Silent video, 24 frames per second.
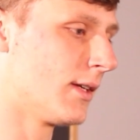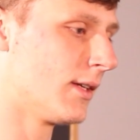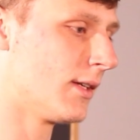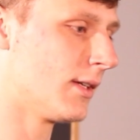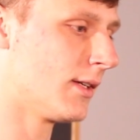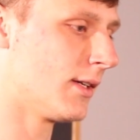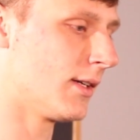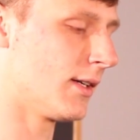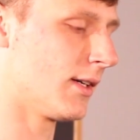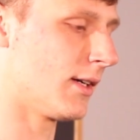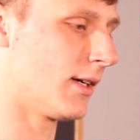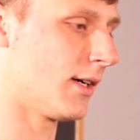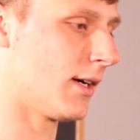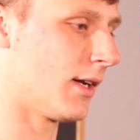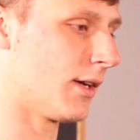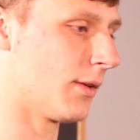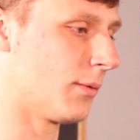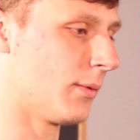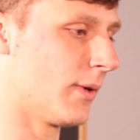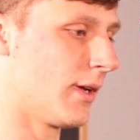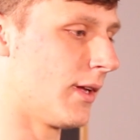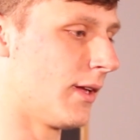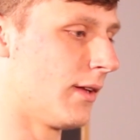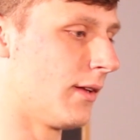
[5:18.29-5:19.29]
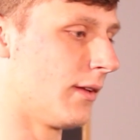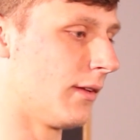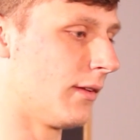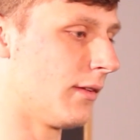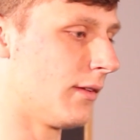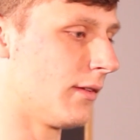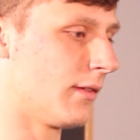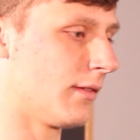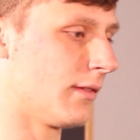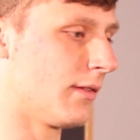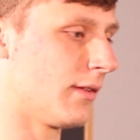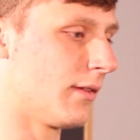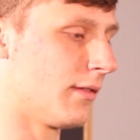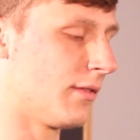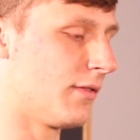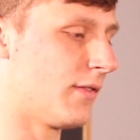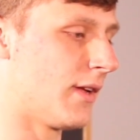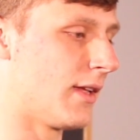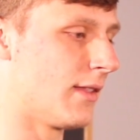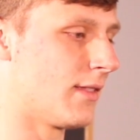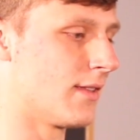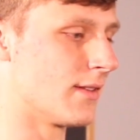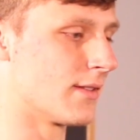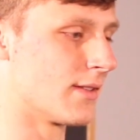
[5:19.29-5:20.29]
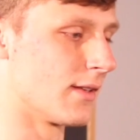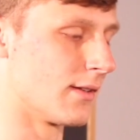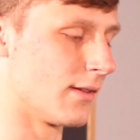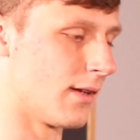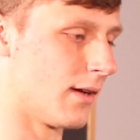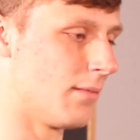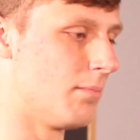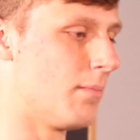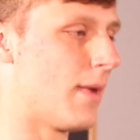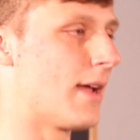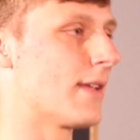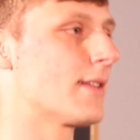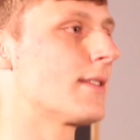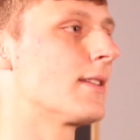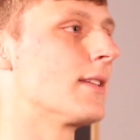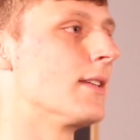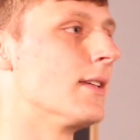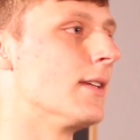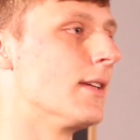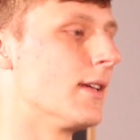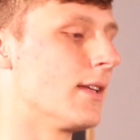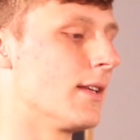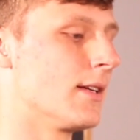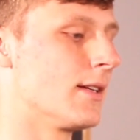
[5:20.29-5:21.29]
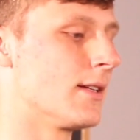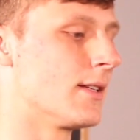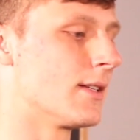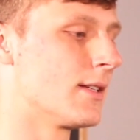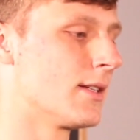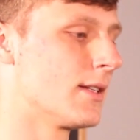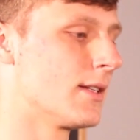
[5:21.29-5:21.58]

a lot of way faith is a messy and